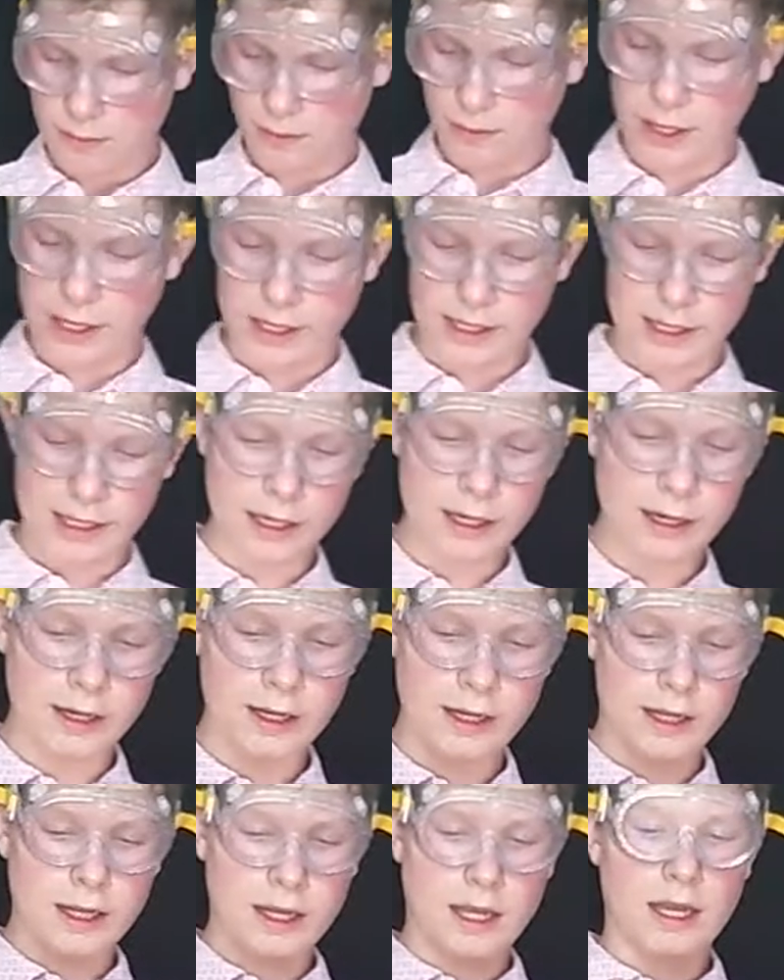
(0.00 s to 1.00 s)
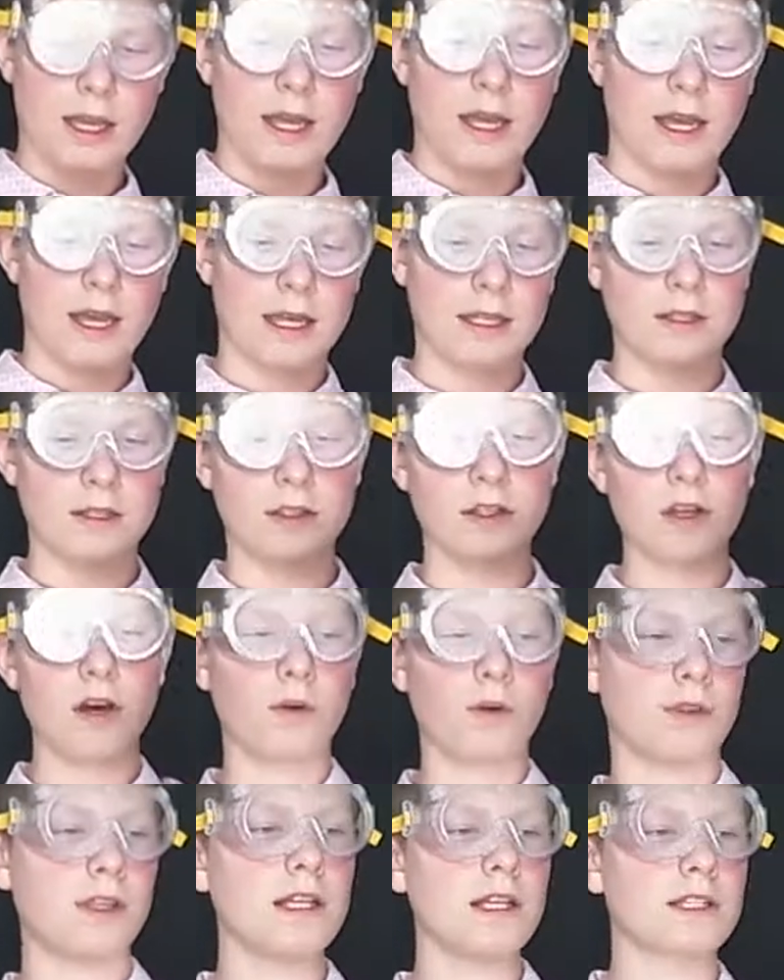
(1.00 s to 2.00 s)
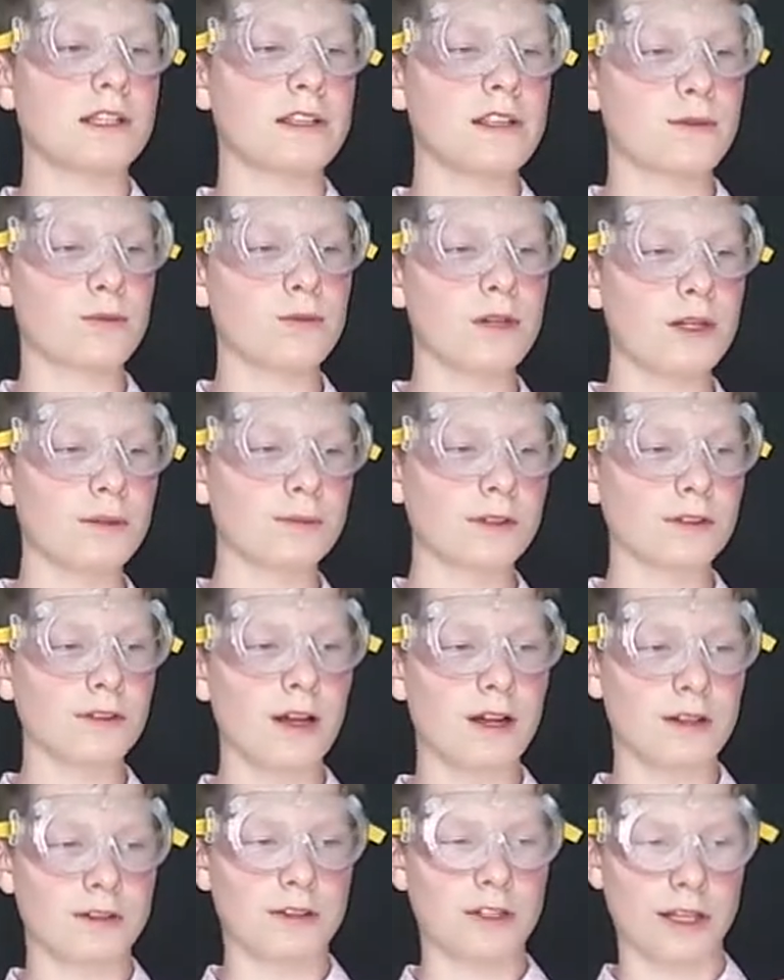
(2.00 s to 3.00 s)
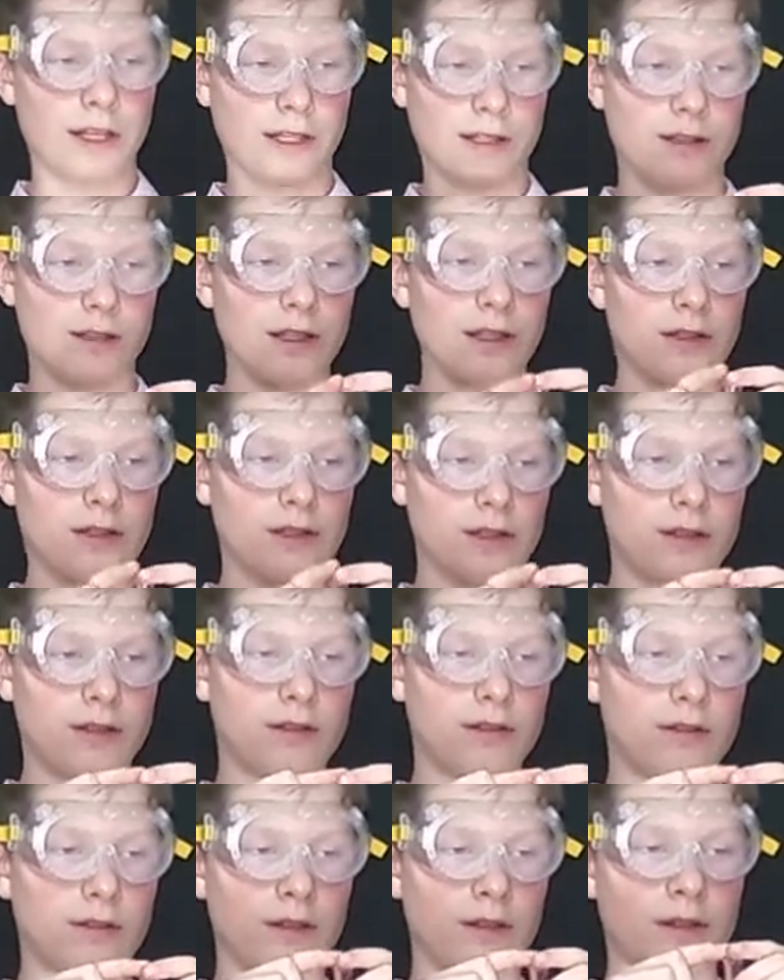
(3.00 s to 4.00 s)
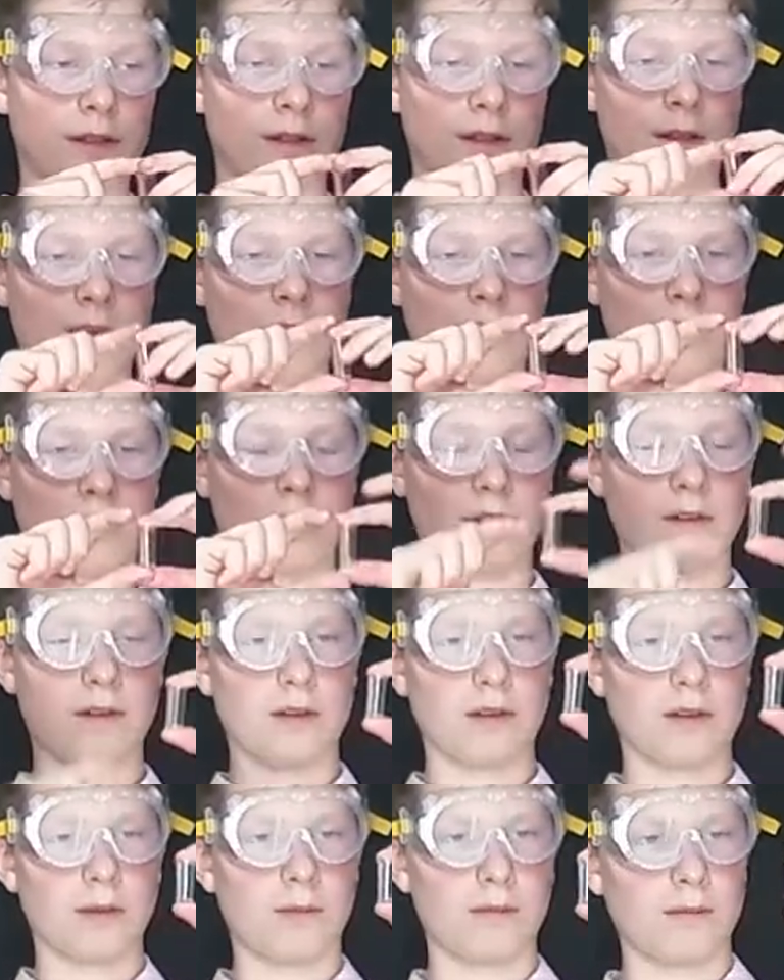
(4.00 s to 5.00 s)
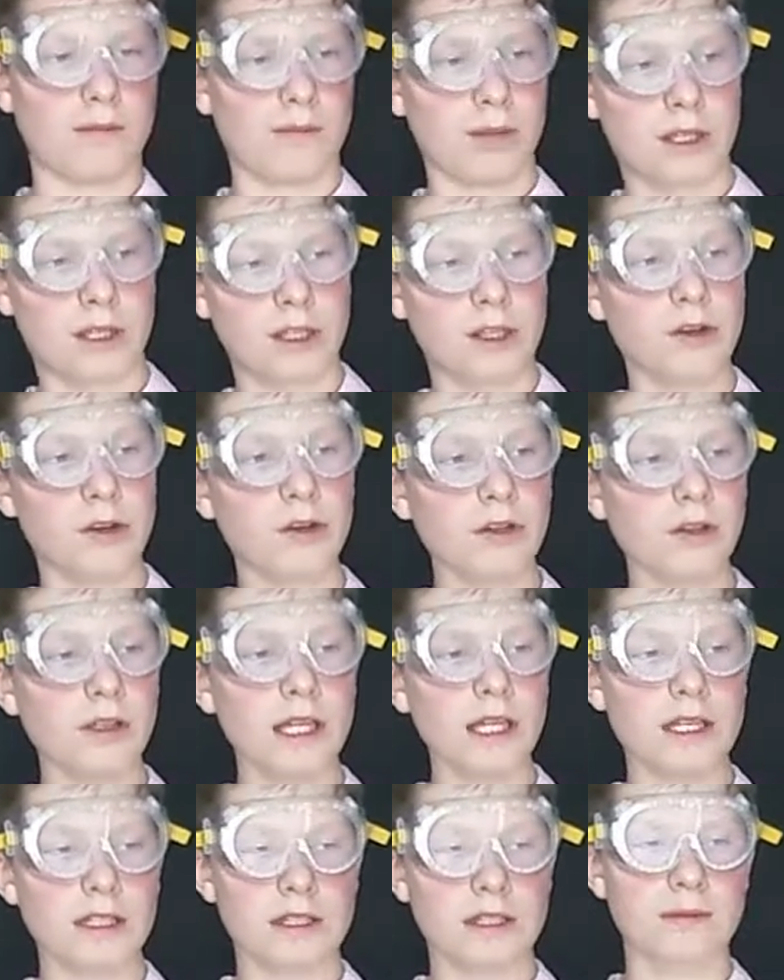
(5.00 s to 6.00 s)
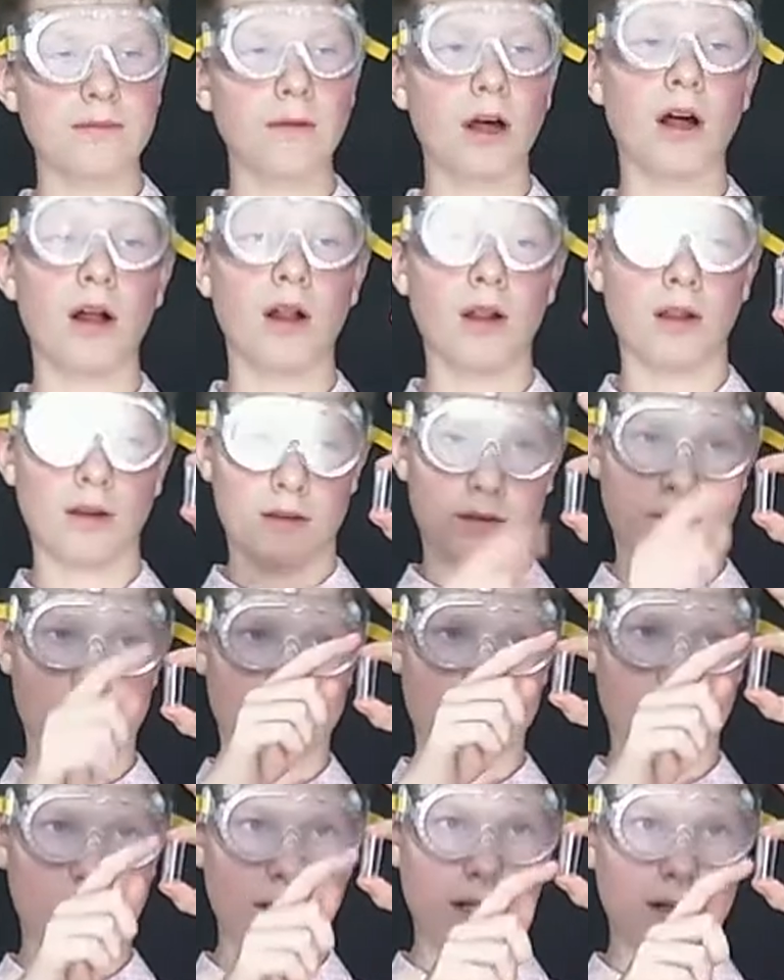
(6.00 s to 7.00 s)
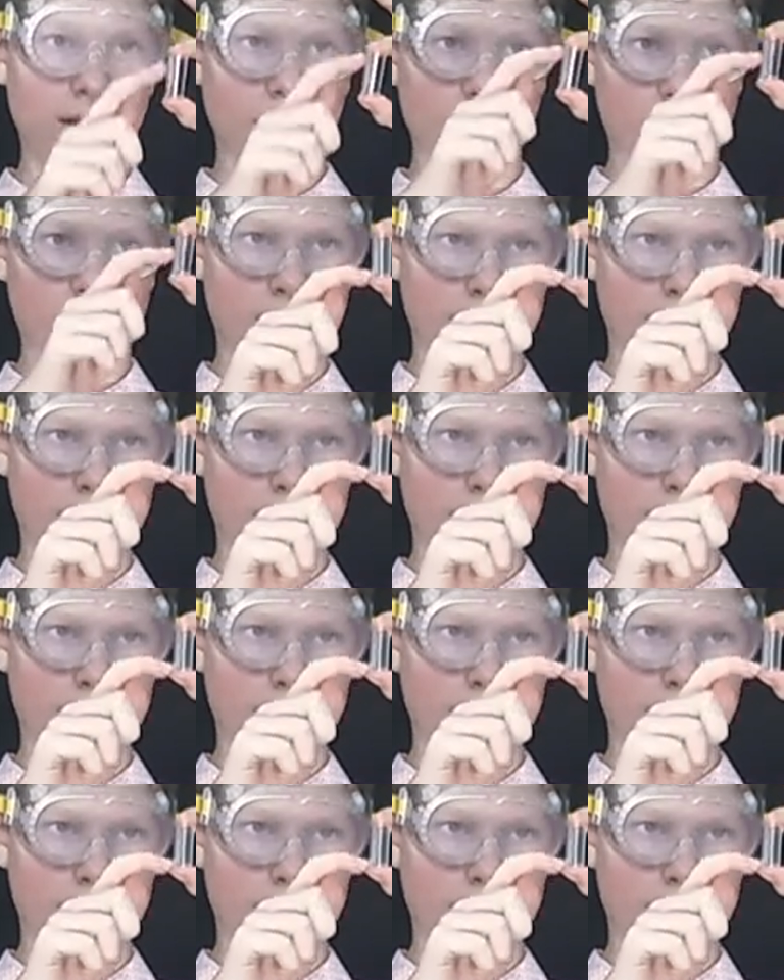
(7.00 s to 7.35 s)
right here. And so this is what we're launching. This peculiarly small little